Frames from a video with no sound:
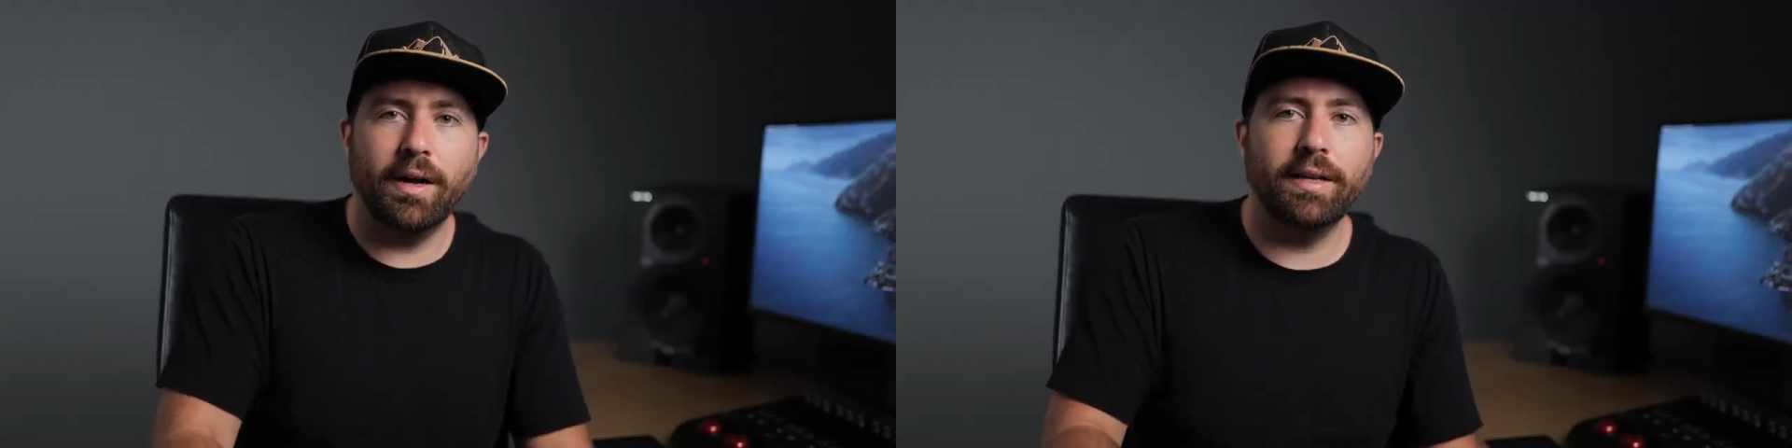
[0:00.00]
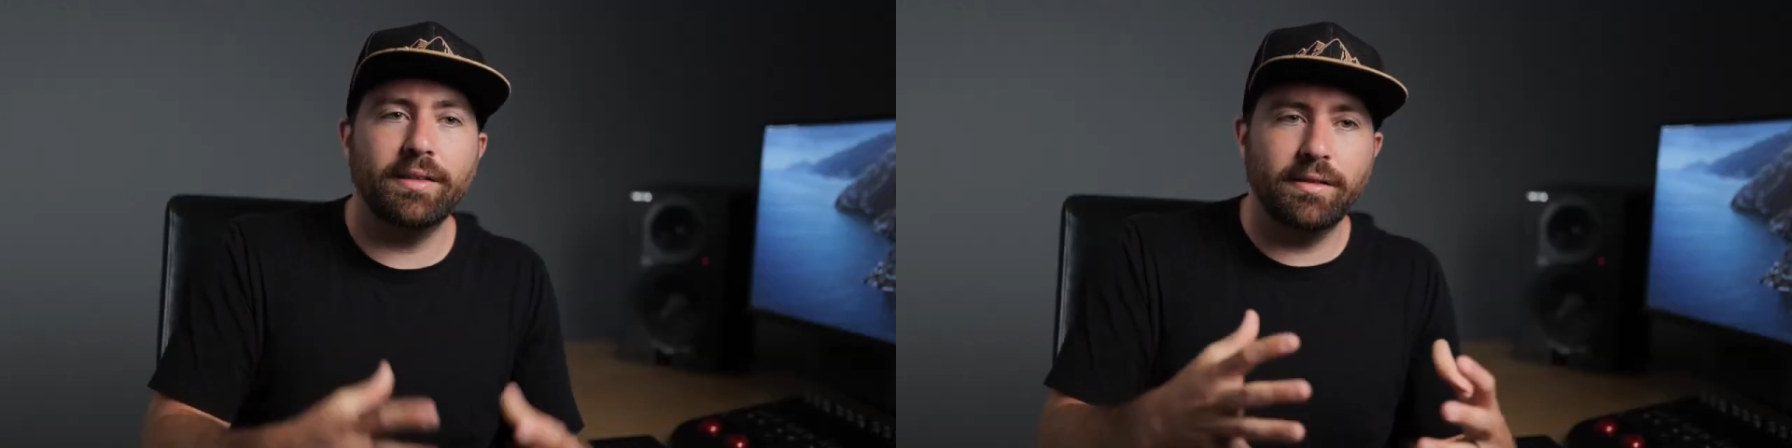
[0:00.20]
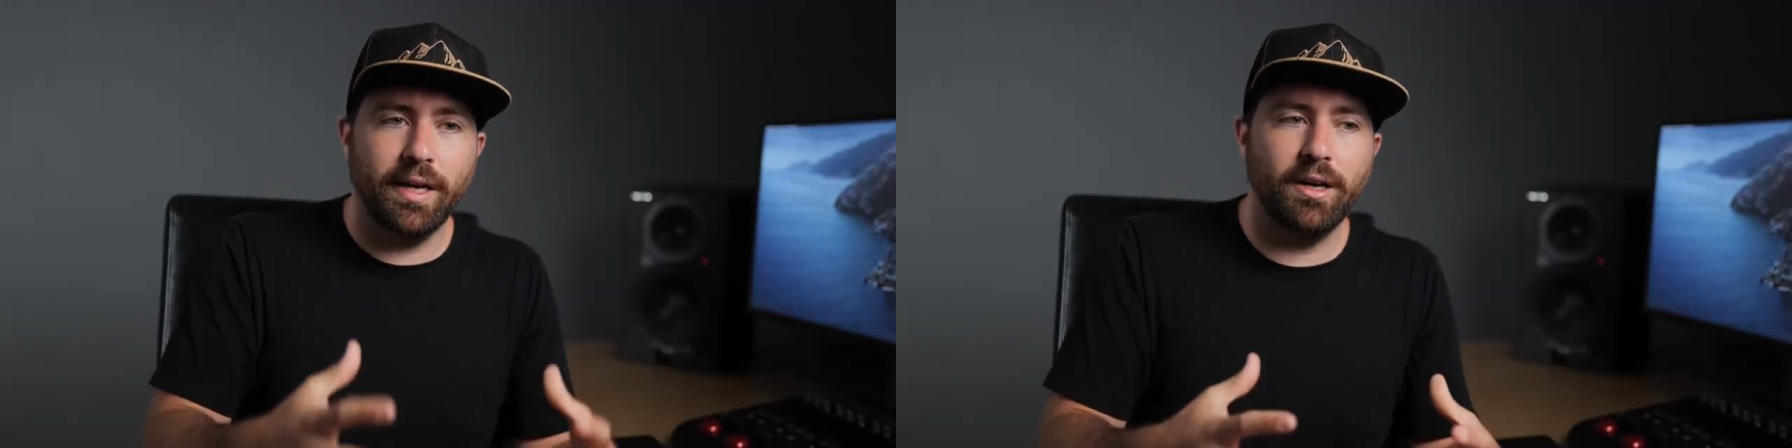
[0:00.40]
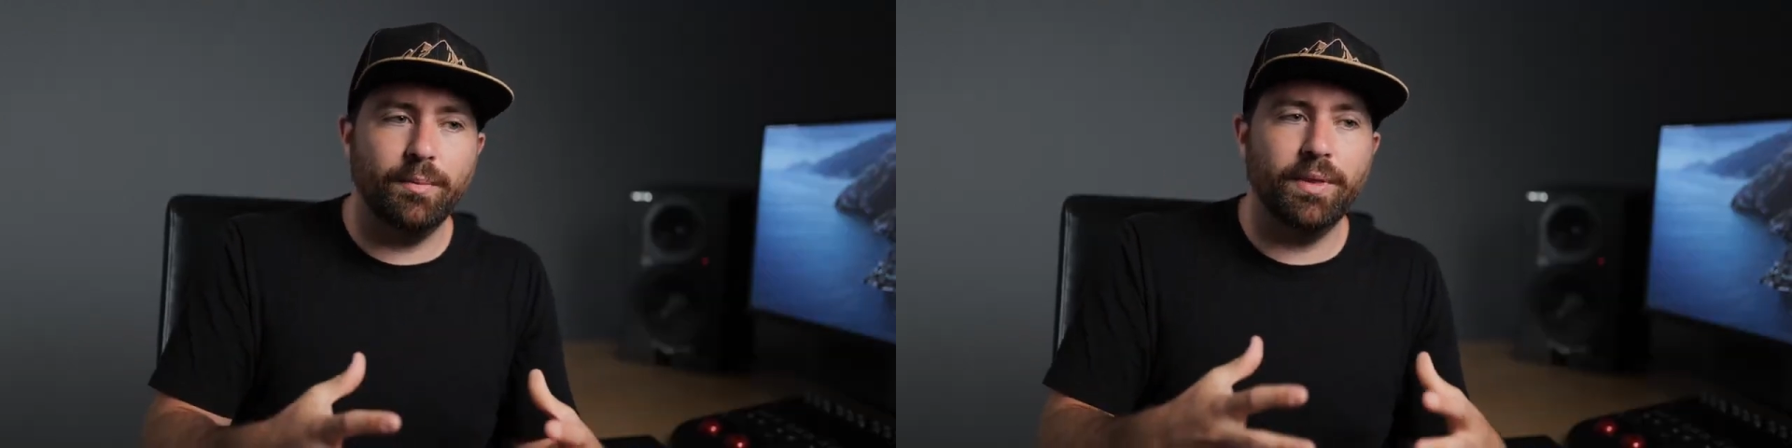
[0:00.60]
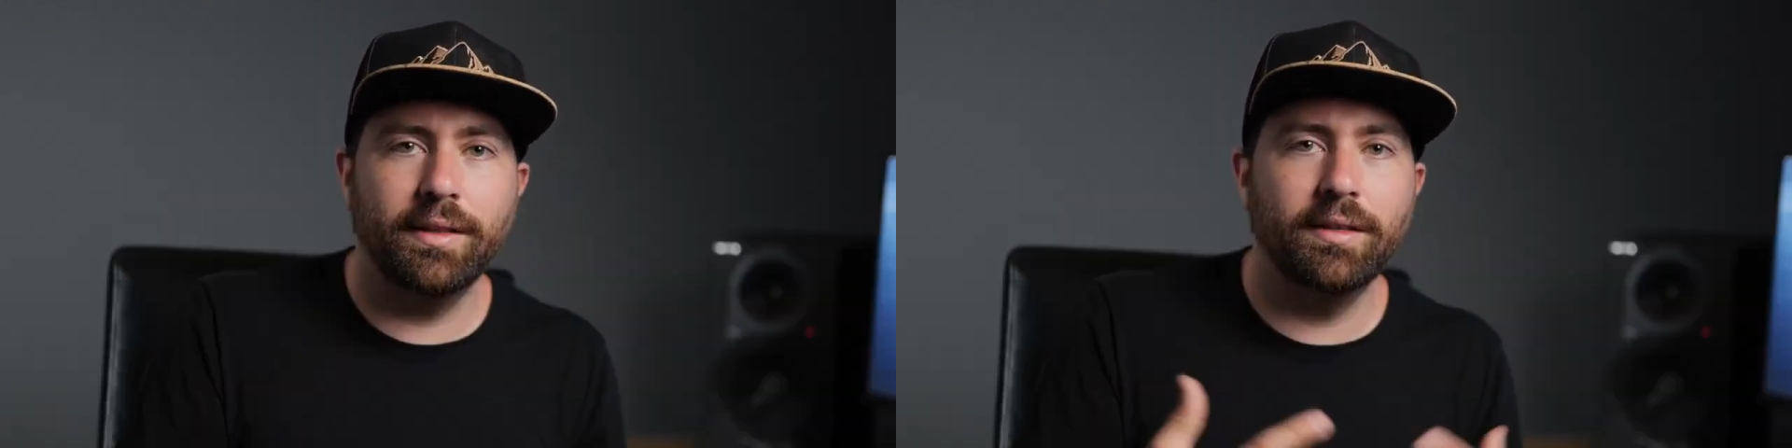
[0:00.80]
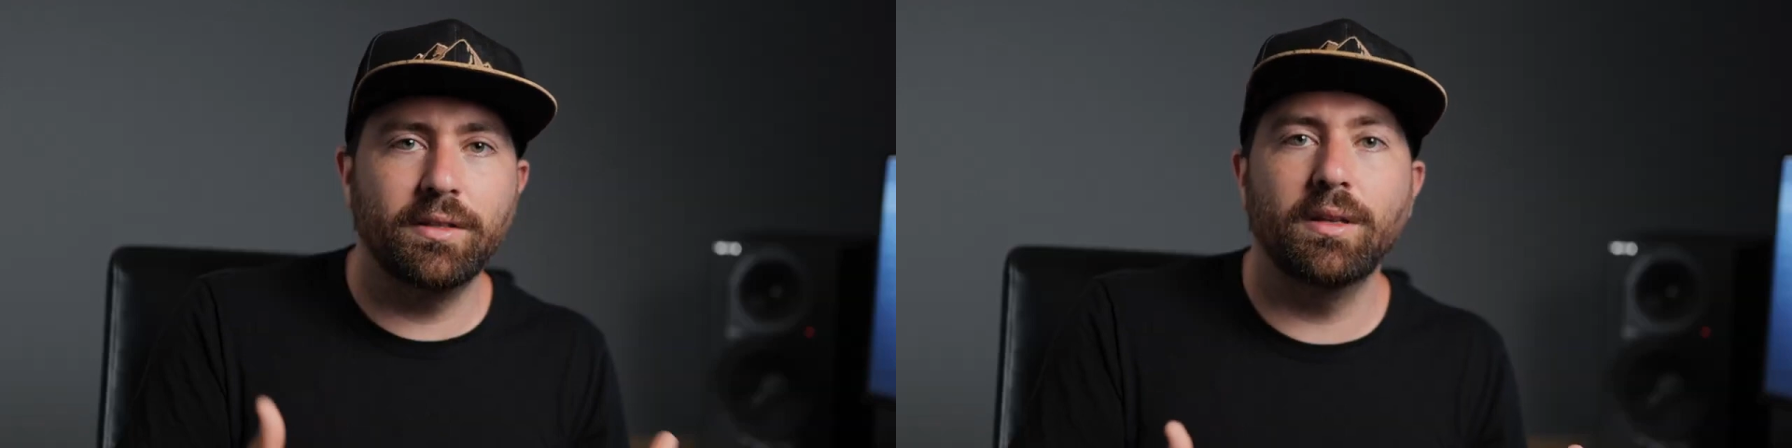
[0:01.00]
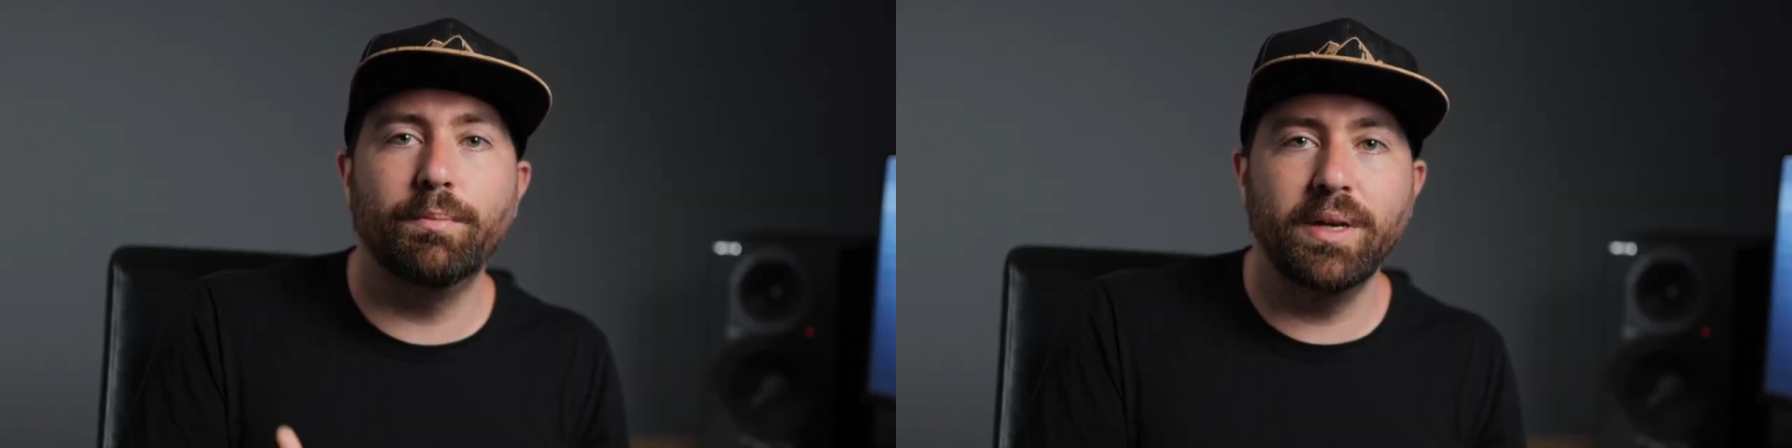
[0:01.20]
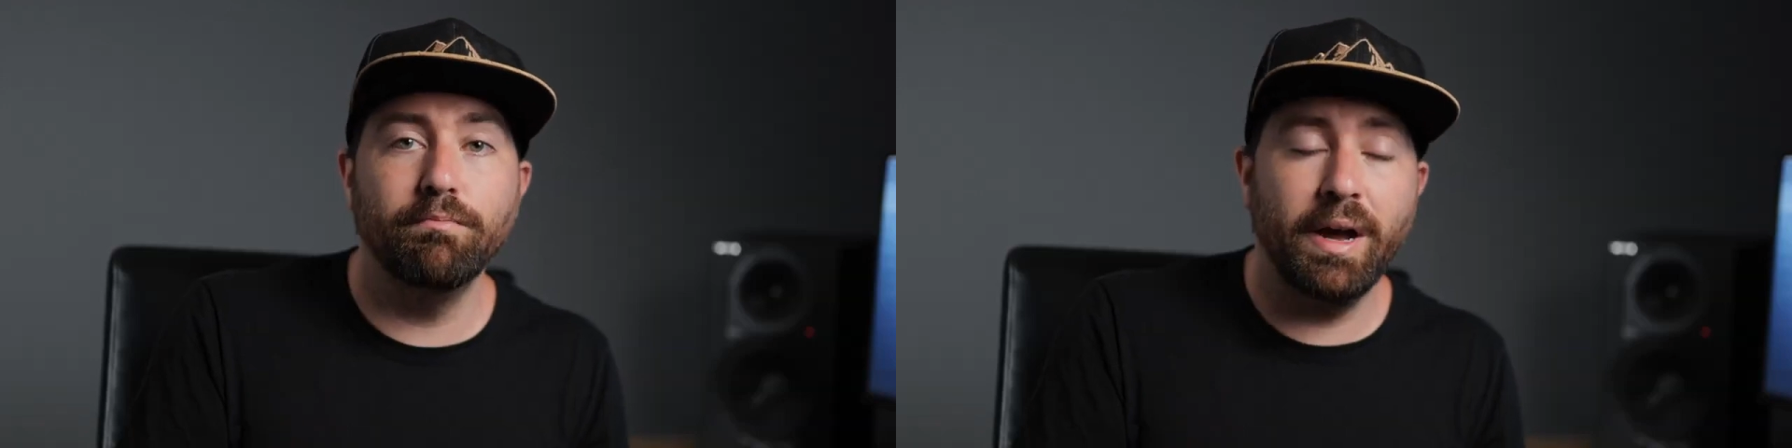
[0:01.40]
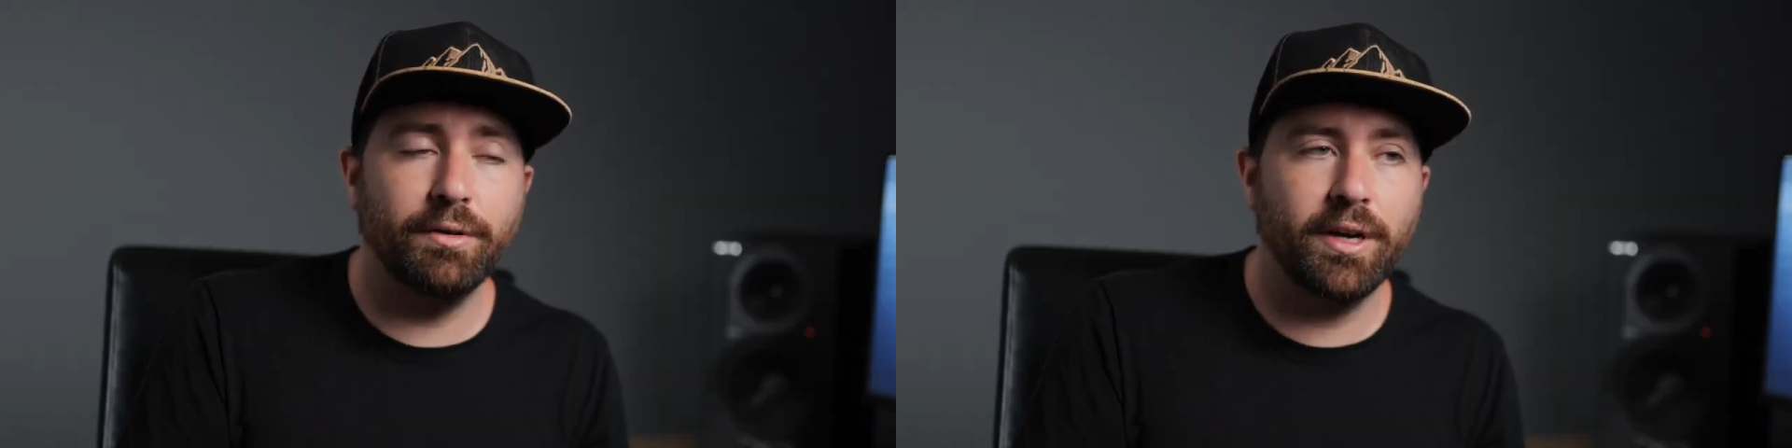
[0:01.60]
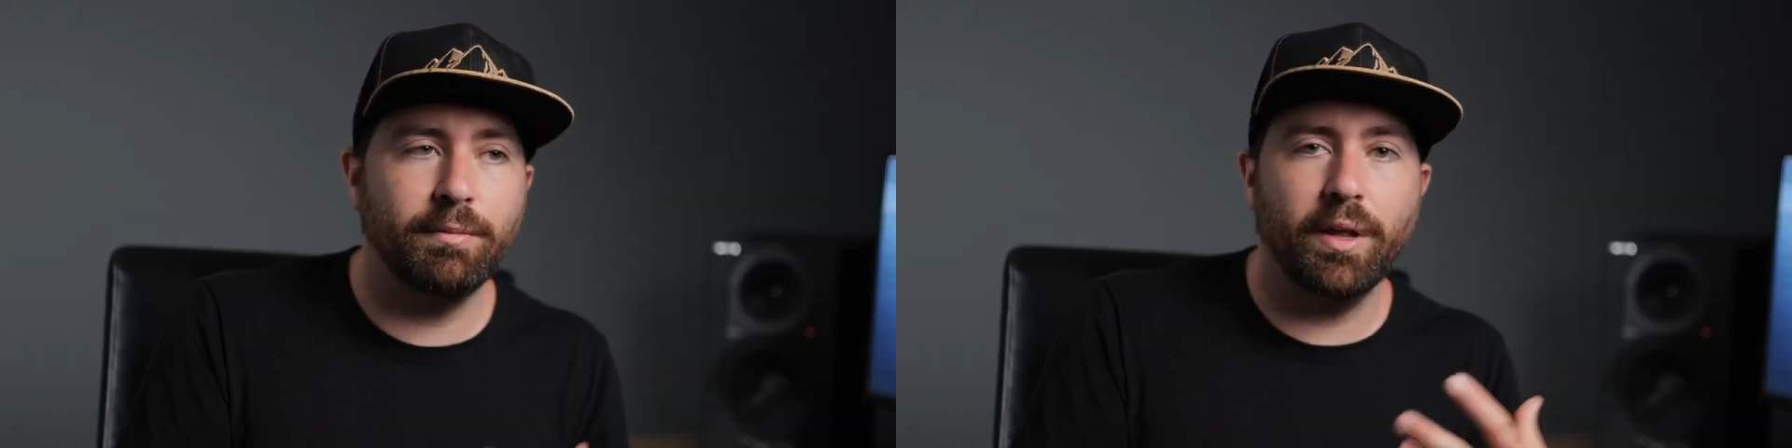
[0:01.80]
set up that this is a big
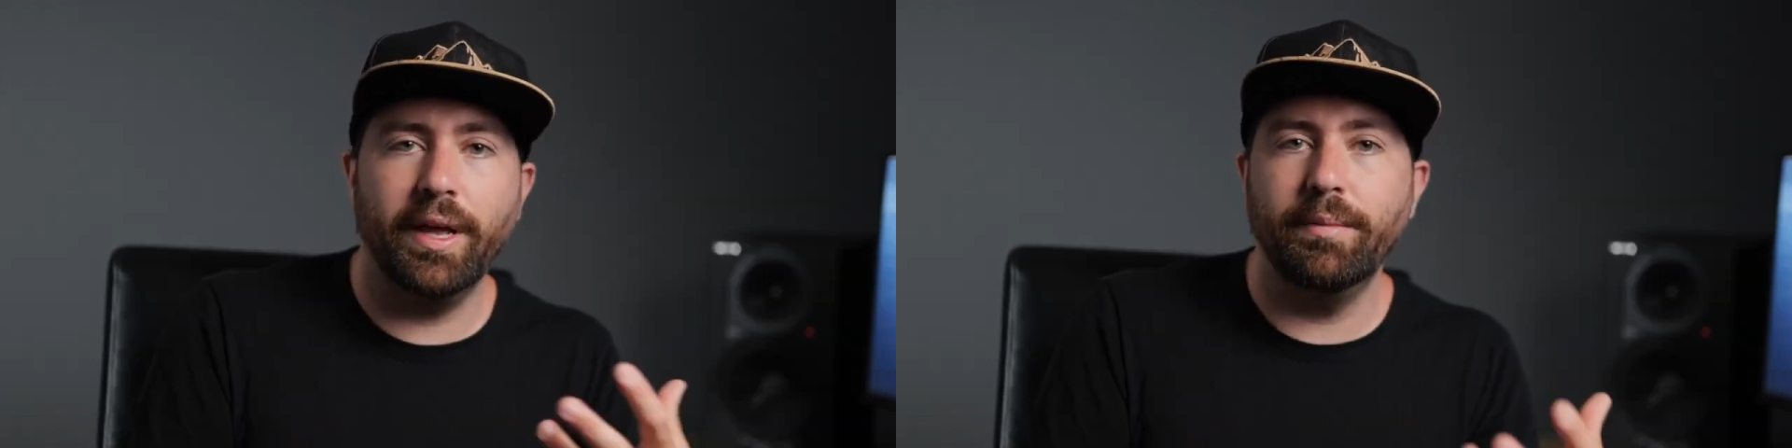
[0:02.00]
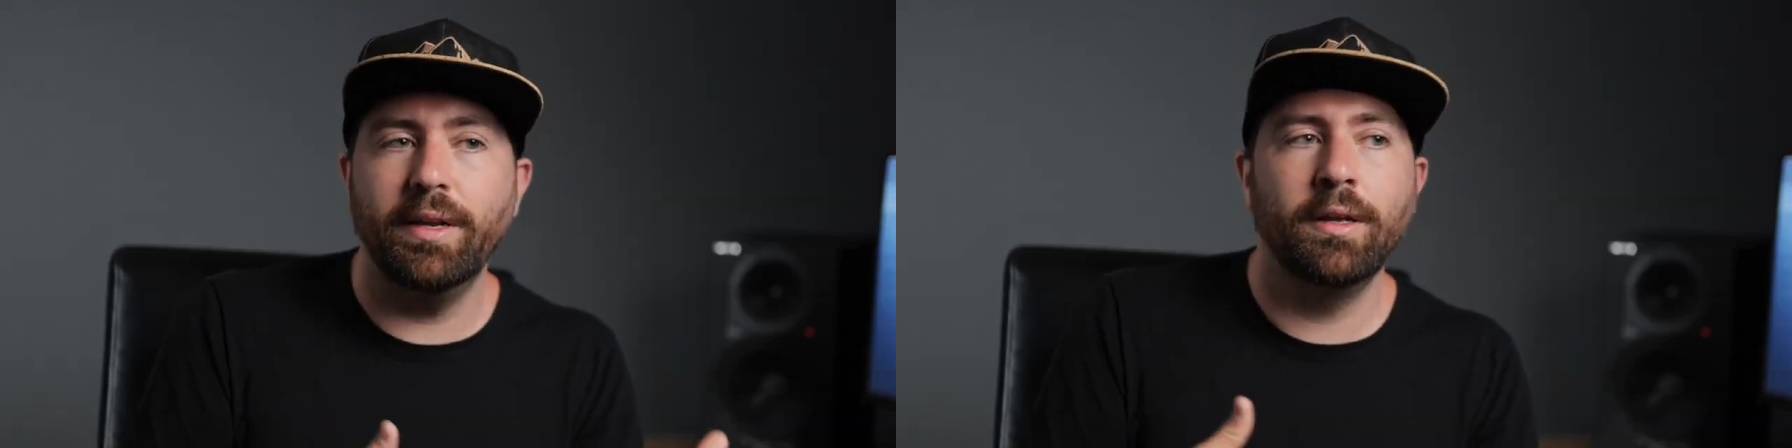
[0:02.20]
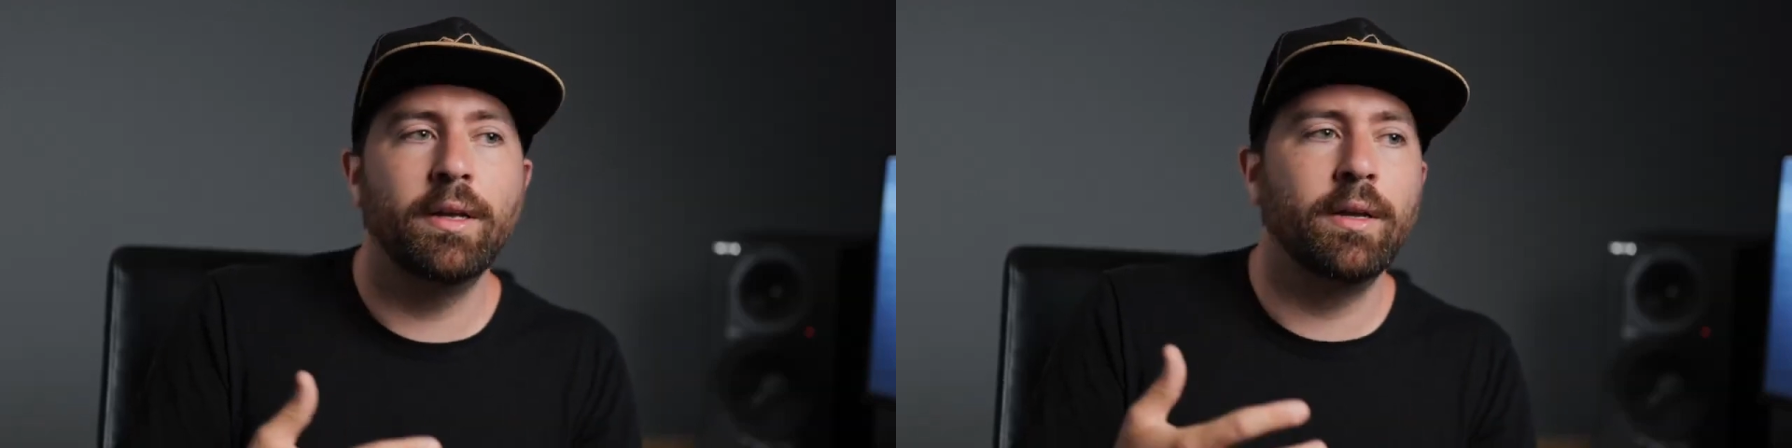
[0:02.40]
mountain I'm climbing,